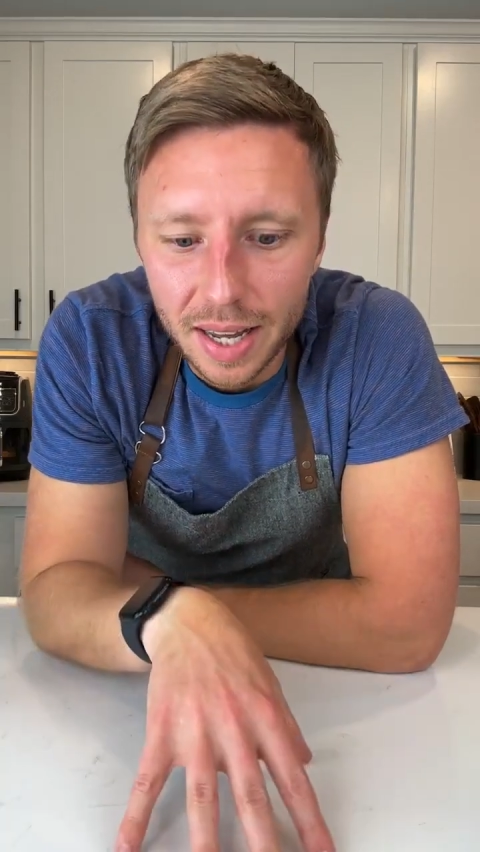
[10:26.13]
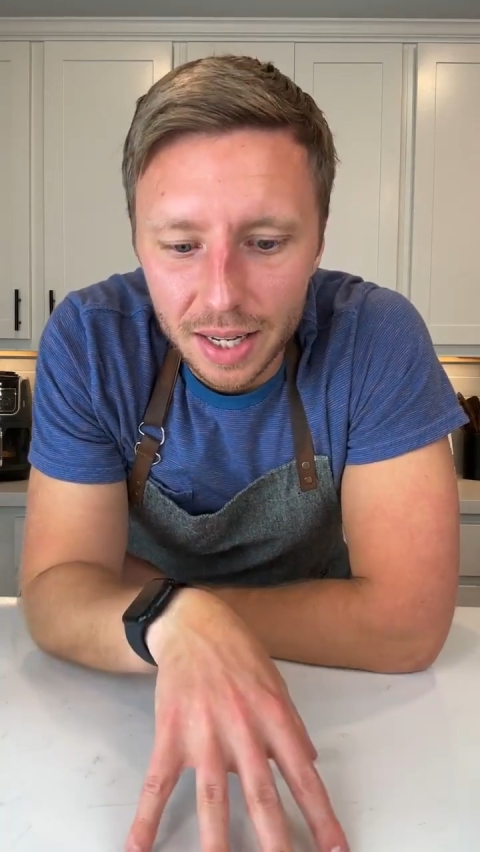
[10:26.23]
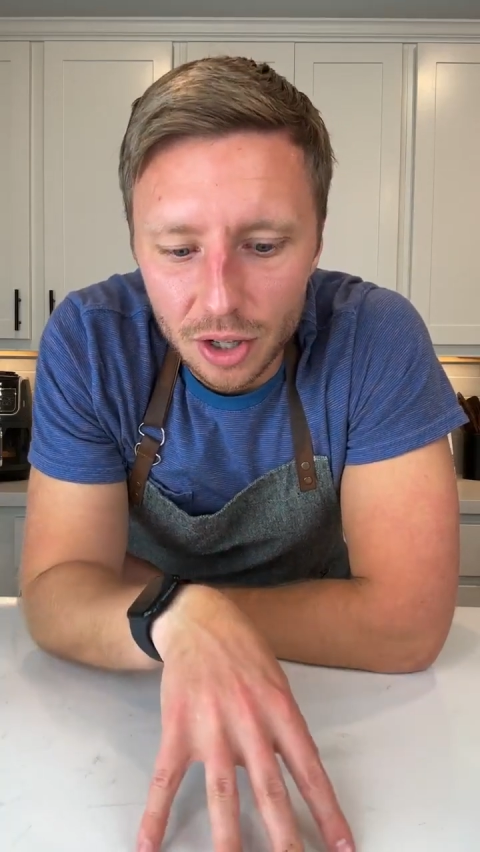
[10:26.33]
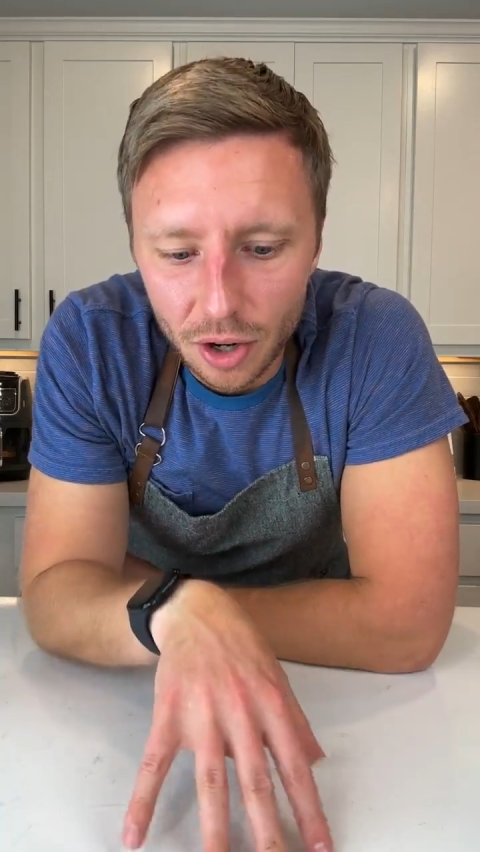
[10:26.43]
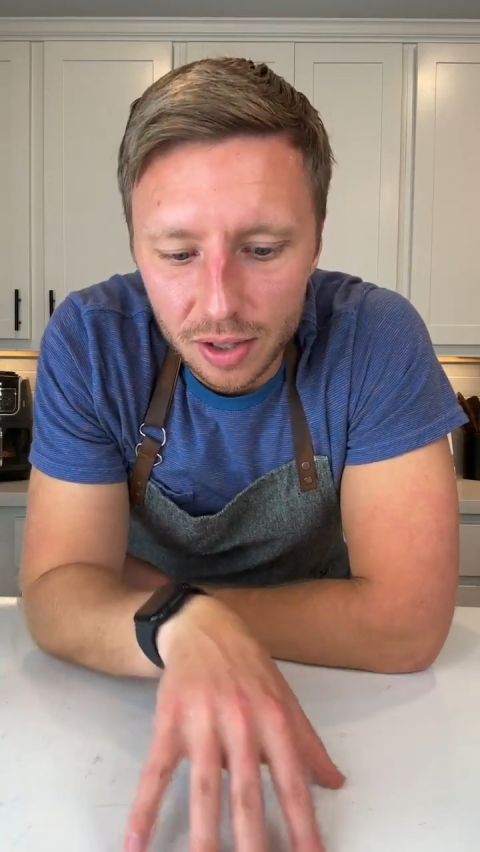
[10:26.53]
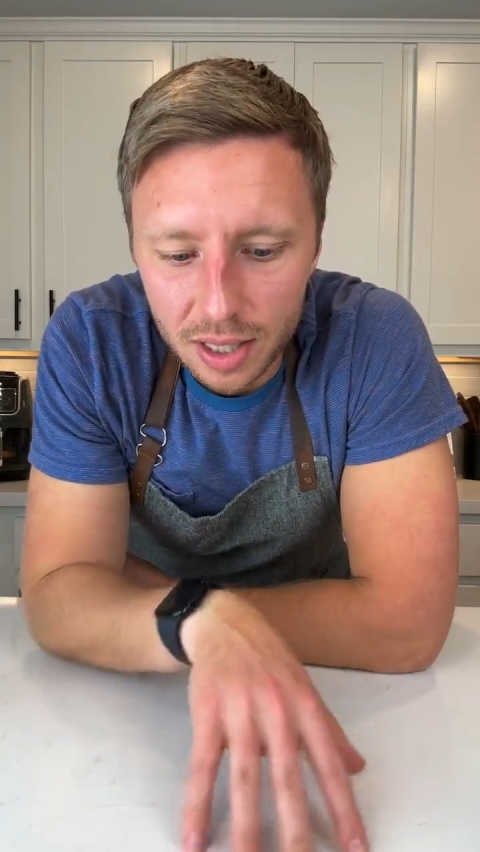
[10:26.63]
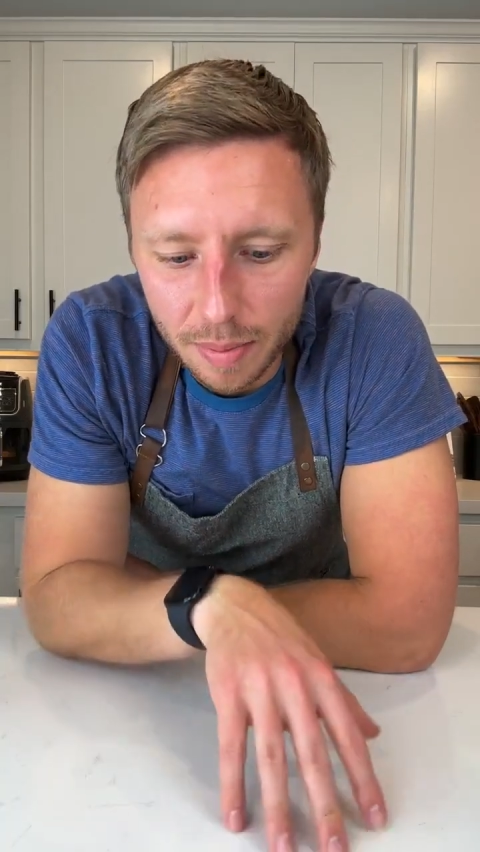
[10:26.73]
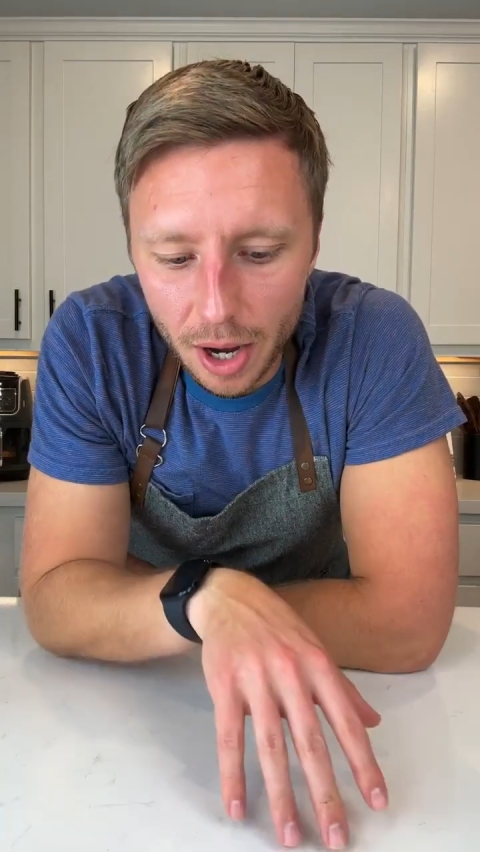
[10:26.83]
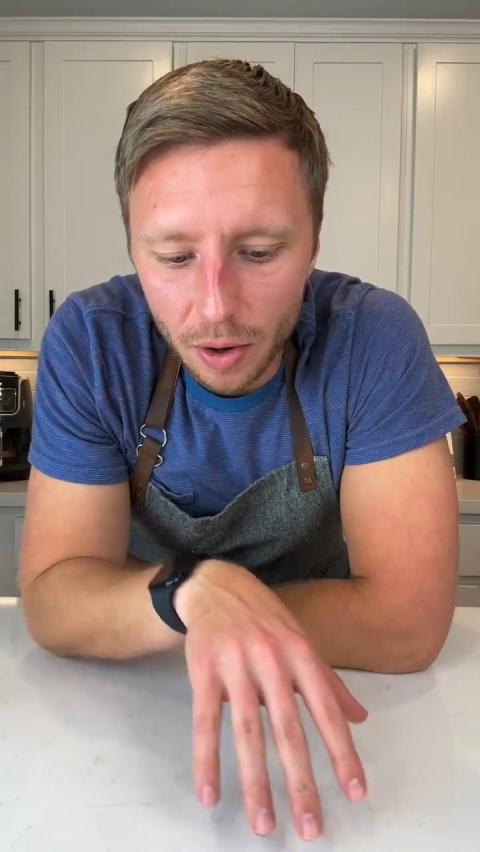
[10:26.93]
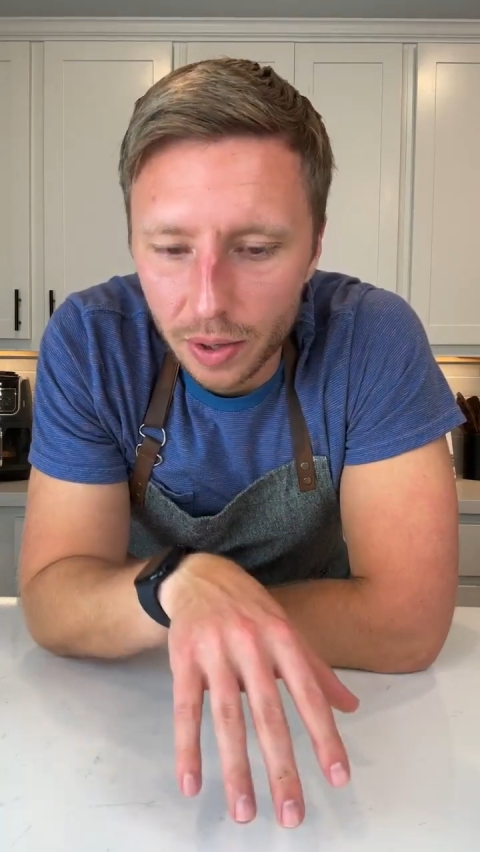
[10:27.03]
It talks
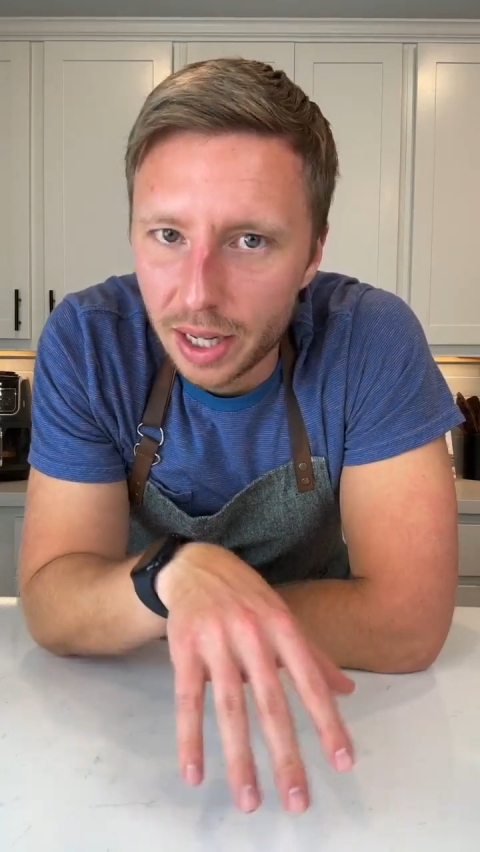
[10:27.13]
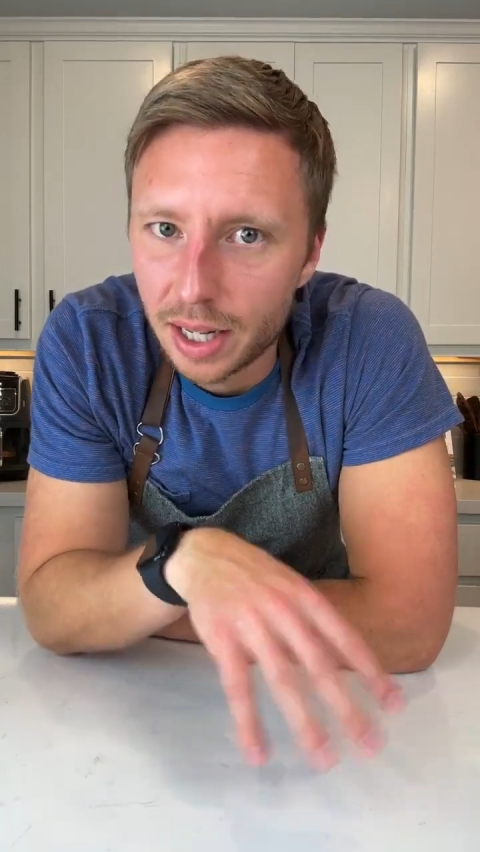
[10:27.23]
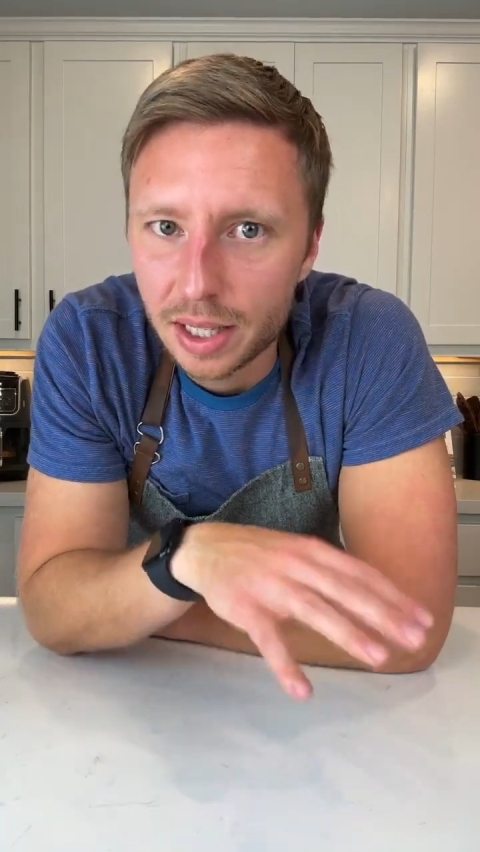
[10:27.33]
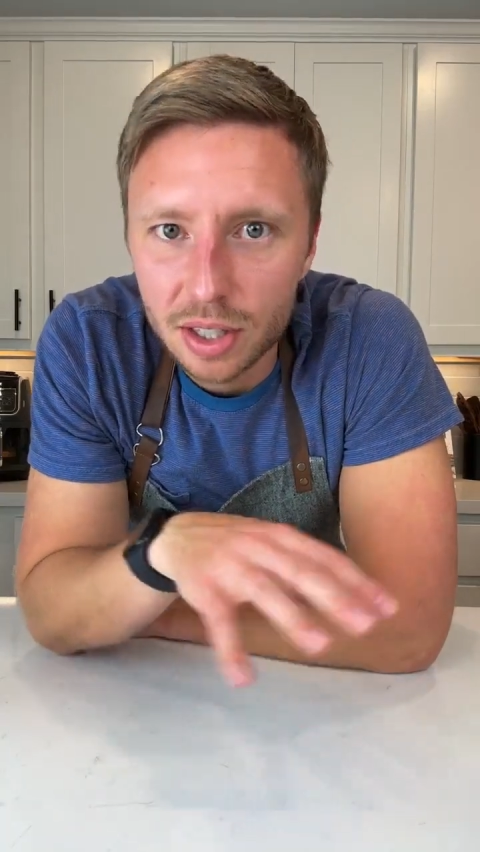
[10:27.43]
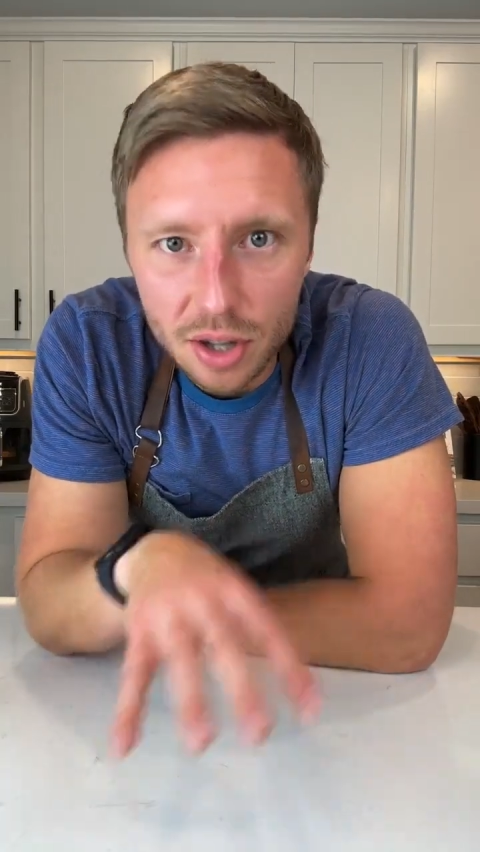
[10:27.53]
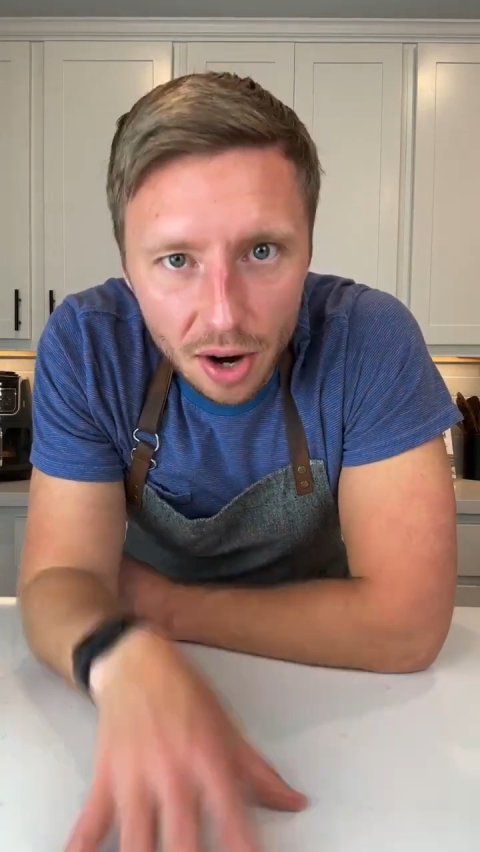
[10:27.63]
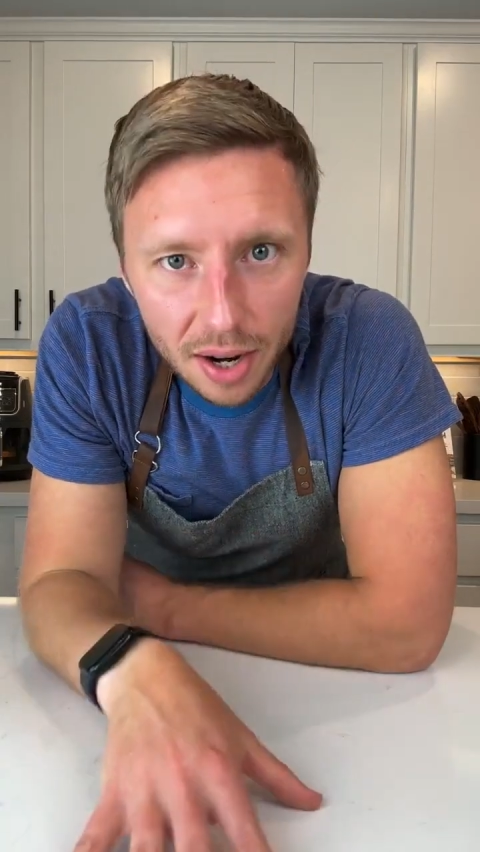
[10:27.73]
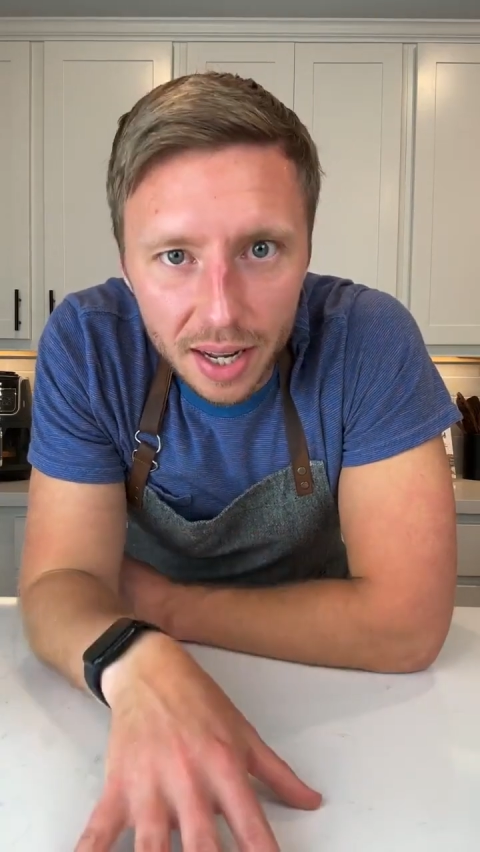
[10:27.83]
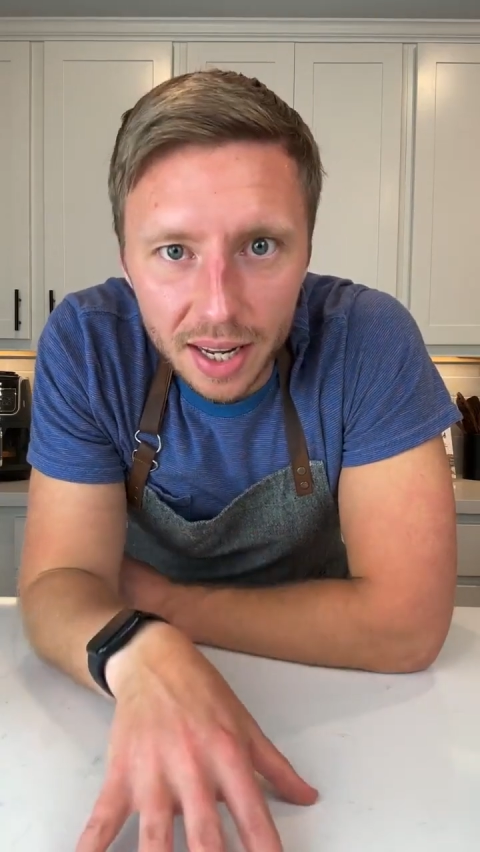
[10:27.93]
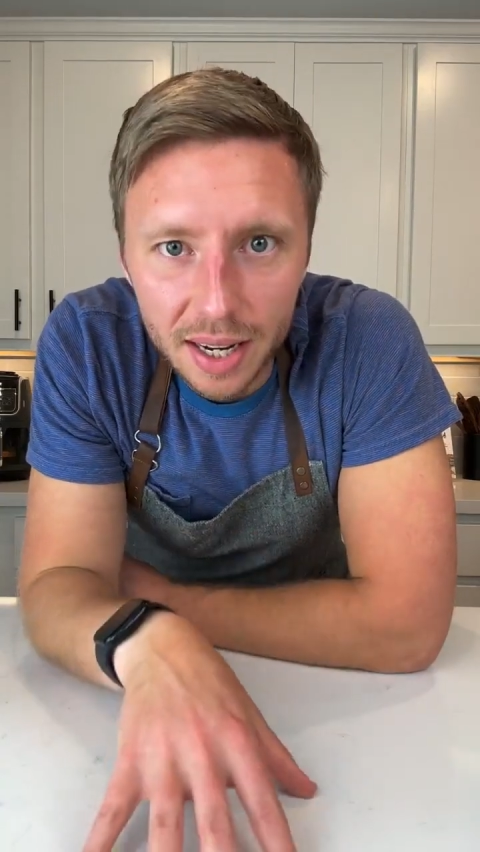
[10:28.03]
about getting
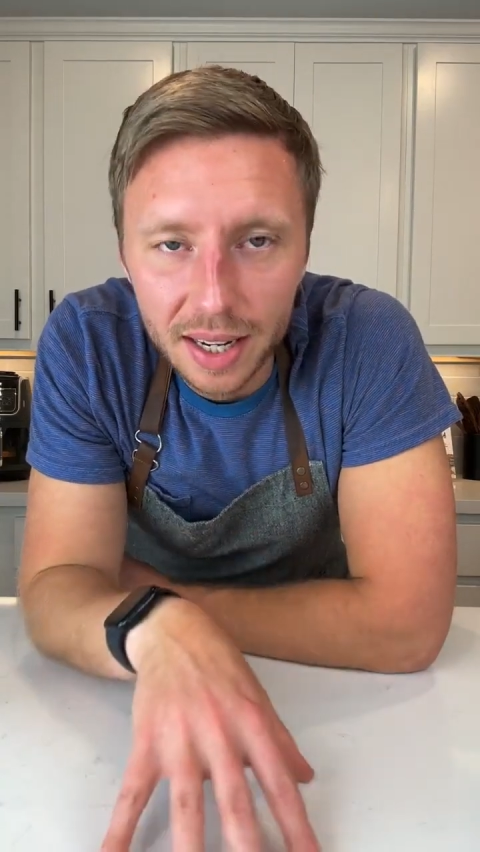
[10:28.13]
started.